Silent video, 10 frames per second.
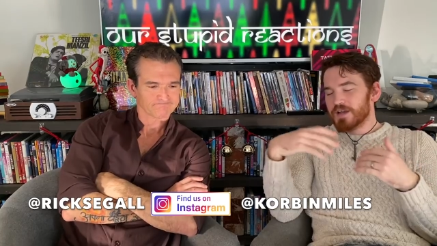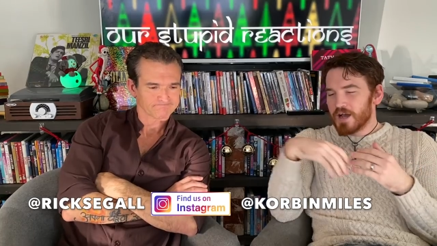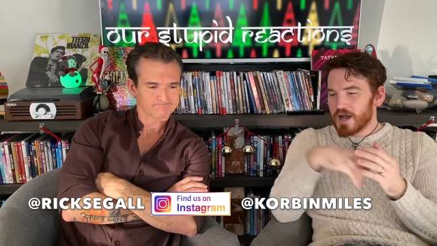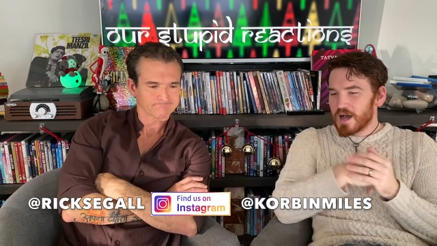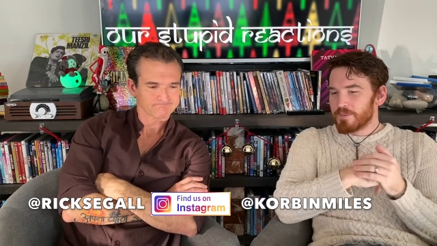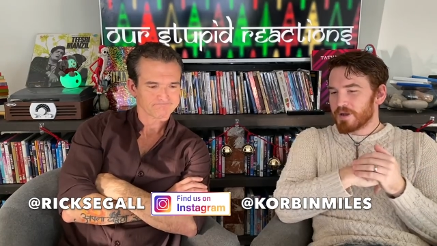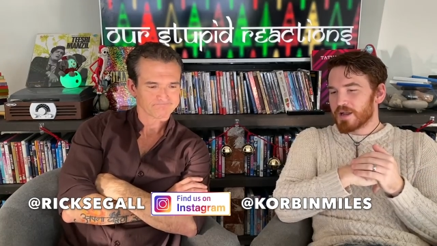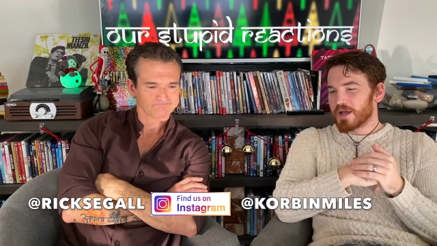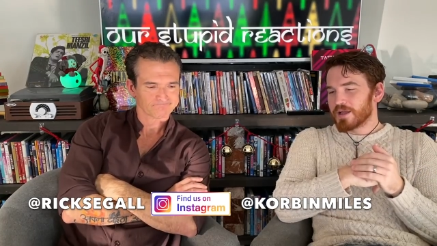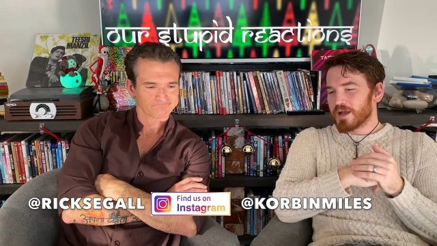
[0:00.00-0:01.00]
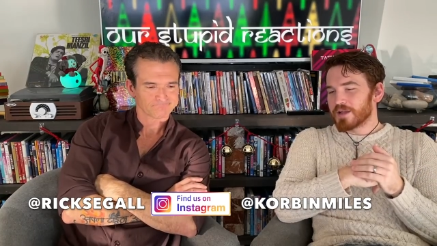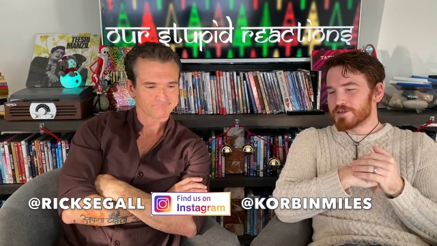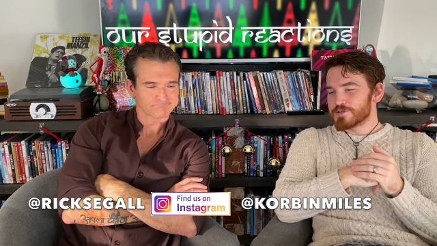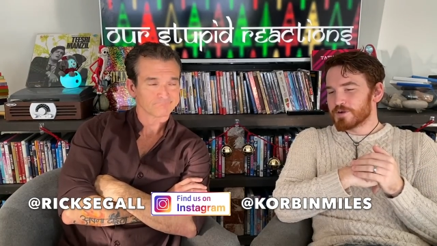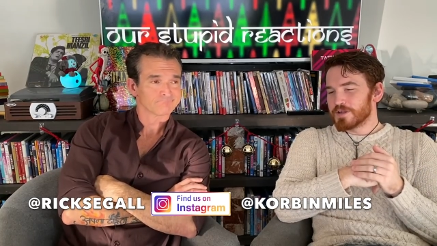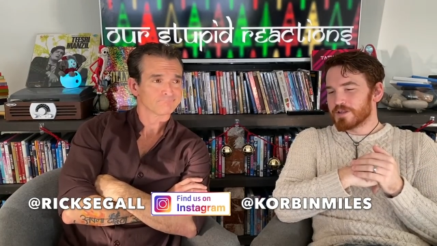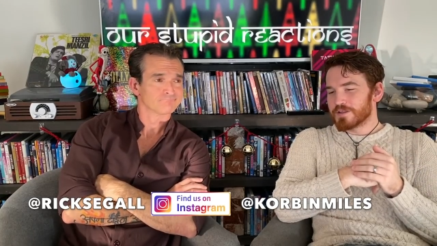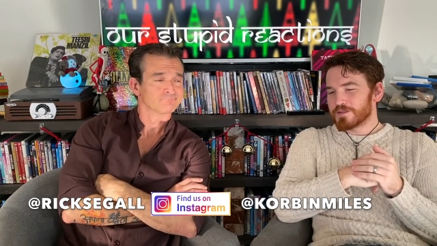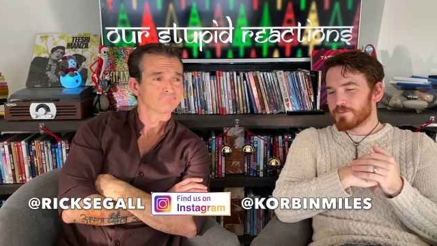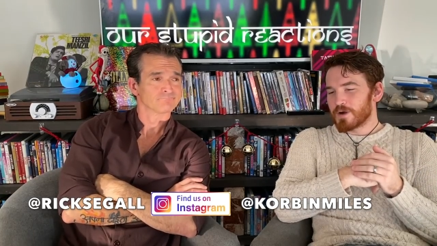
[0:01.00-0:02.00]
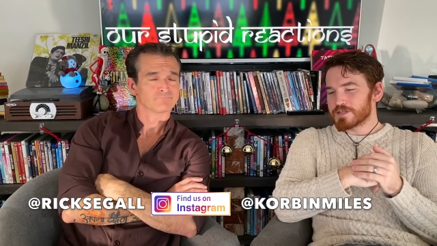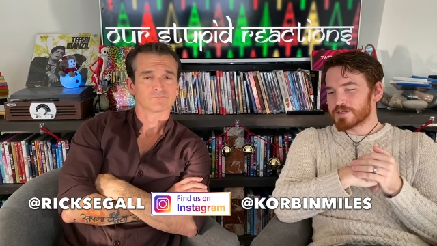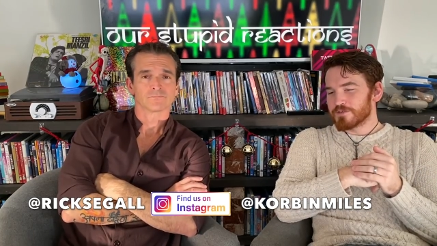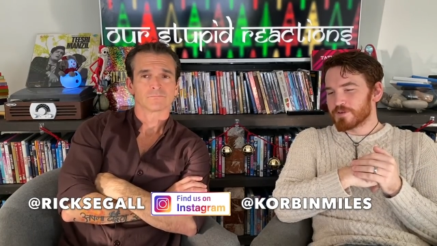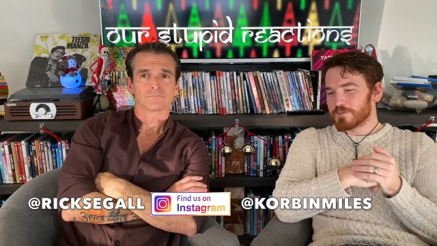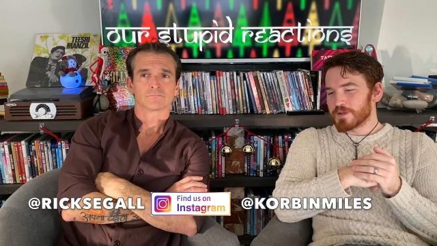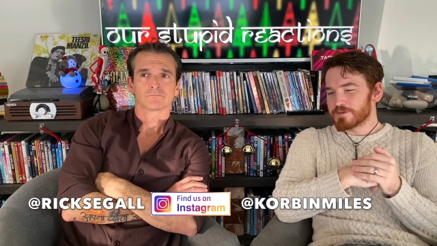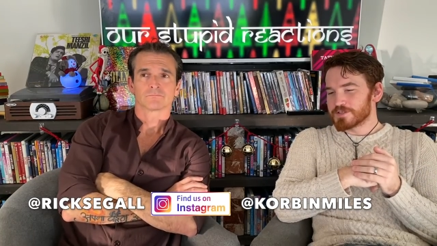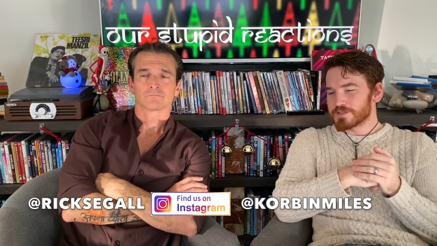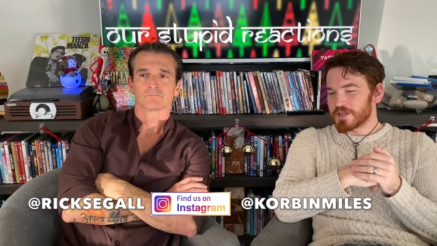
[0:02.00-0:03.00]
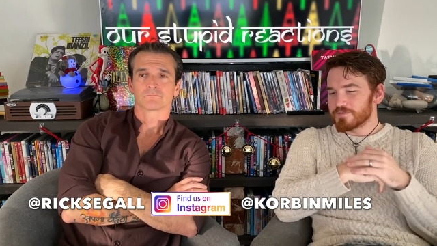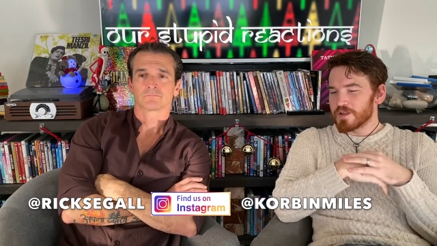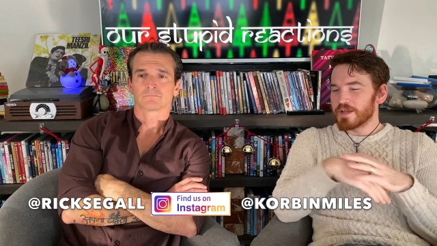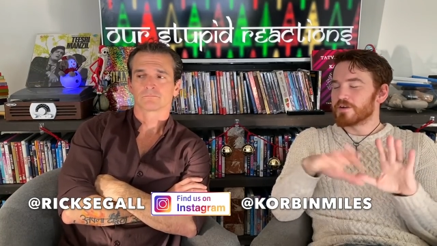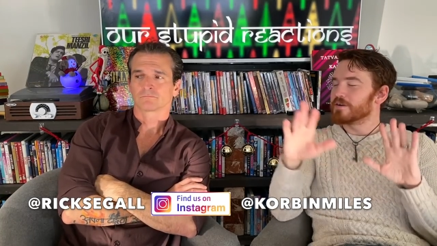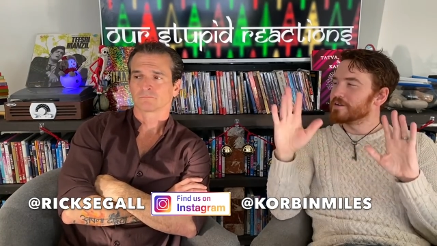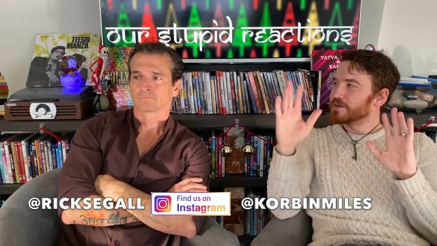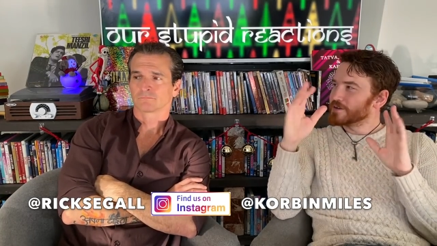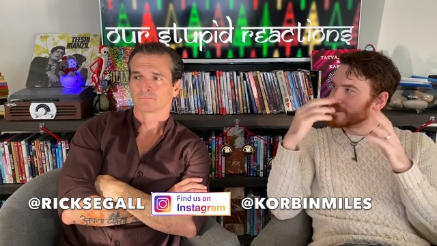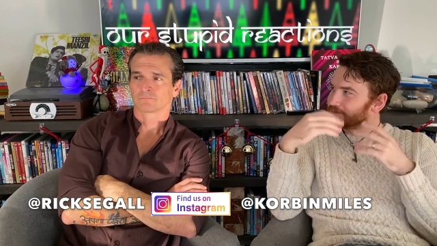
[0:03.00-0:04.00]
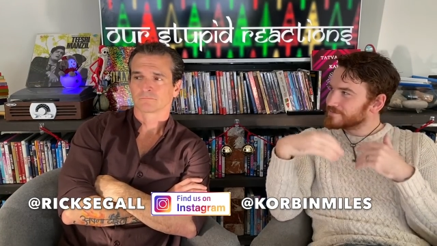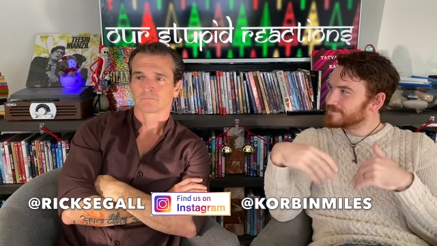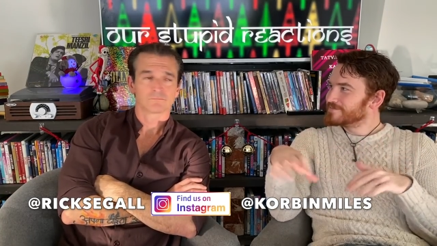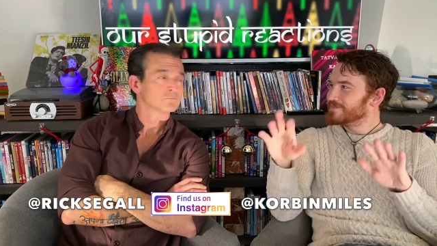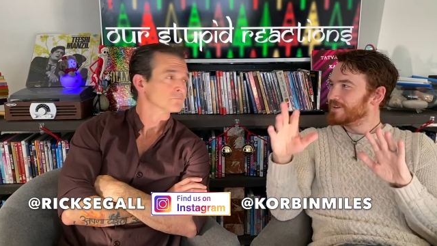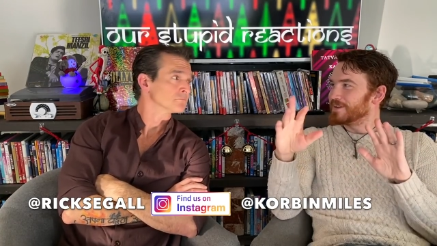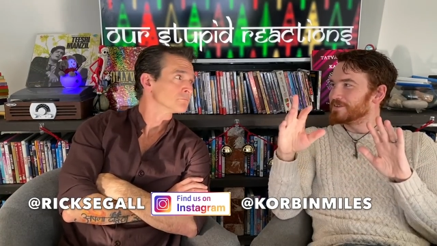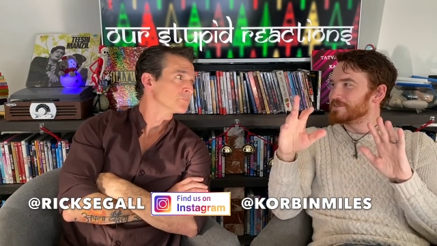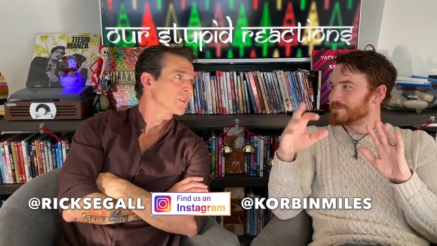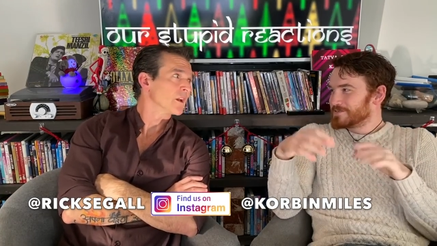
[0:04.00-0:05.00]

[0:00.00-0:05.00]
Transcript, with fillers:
Speaker 1: Uh, but I, I enjoyed watching a film that was just kind of lighthearted and I could just...